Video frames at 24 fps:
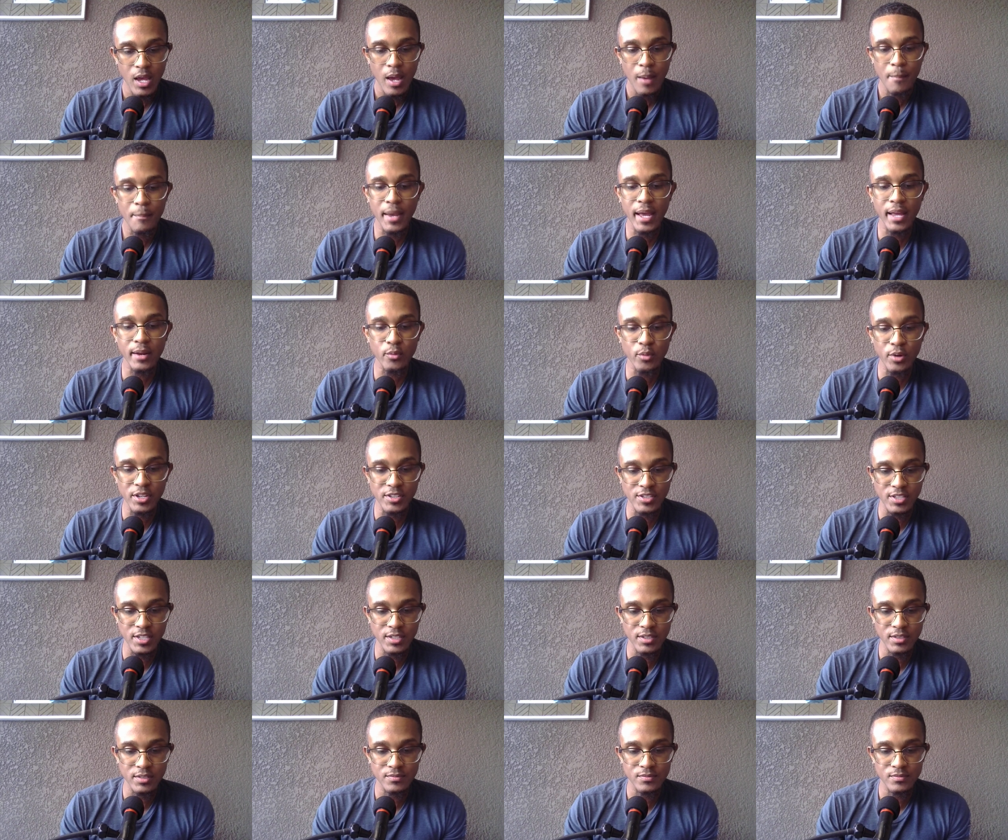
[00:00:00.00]
Main
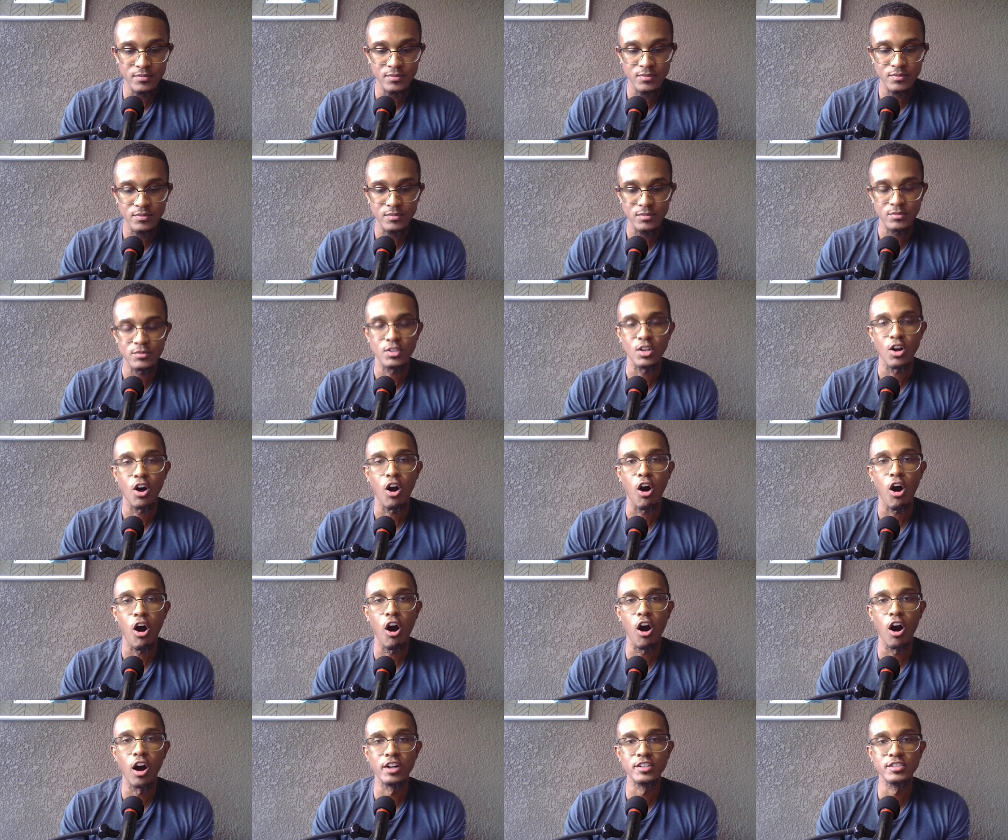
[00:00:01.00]
reason
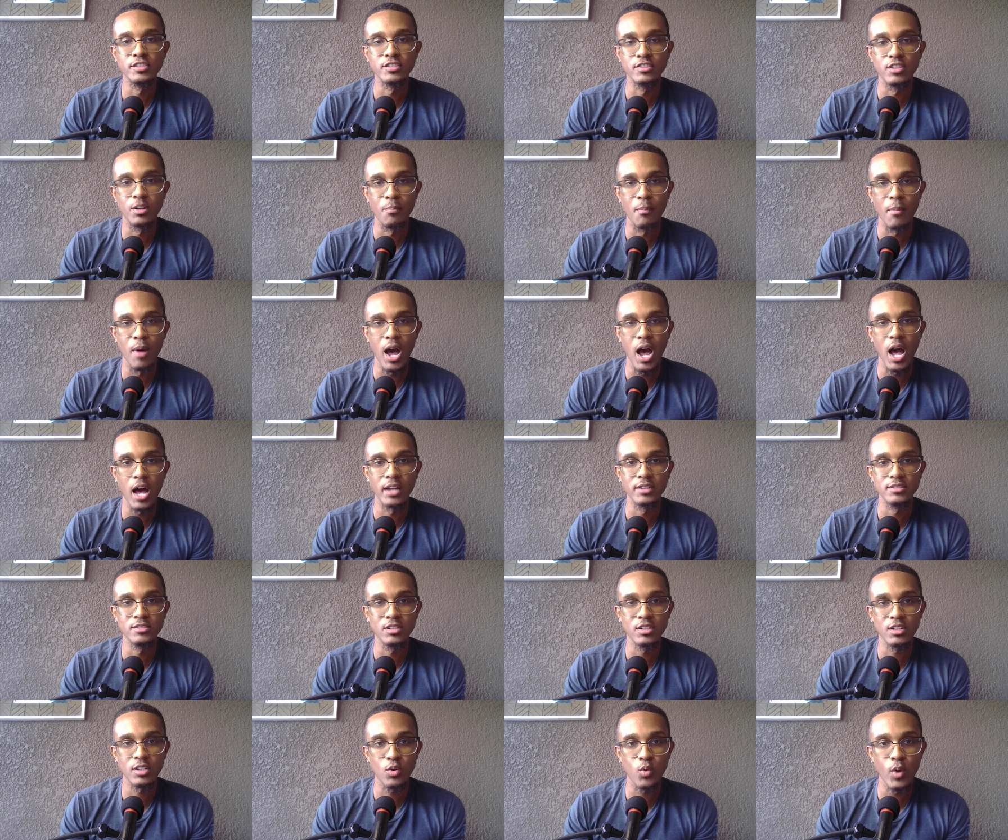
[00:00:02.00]
on
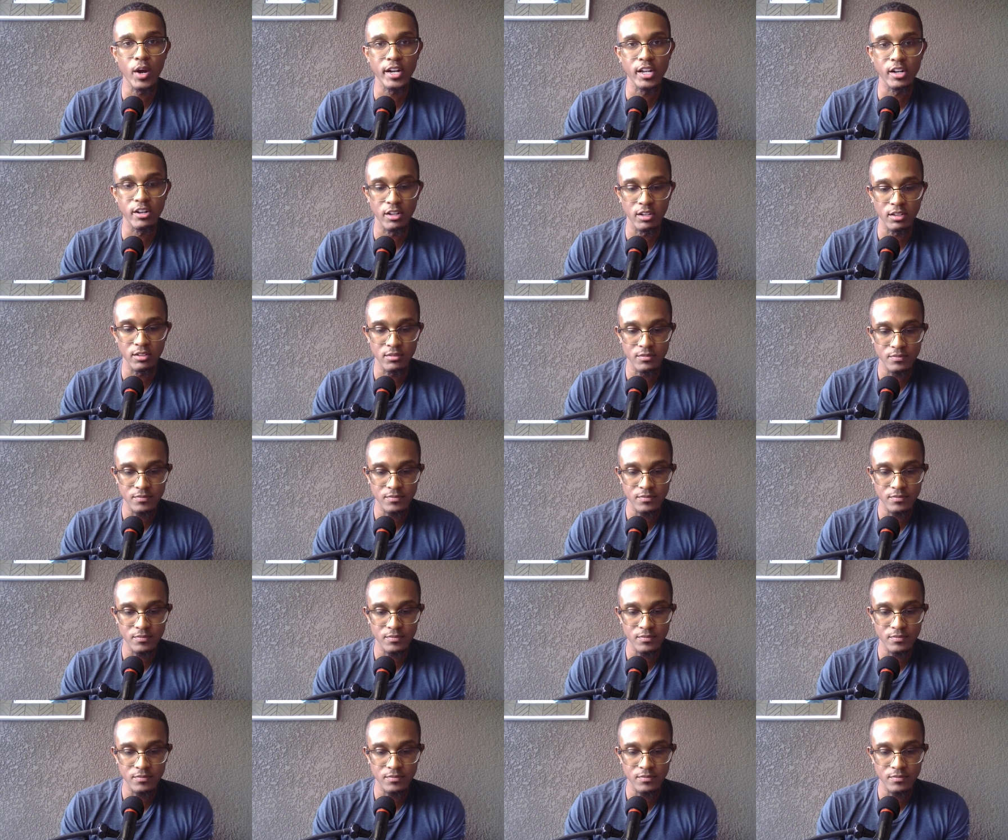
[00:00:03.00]
demand liquidity.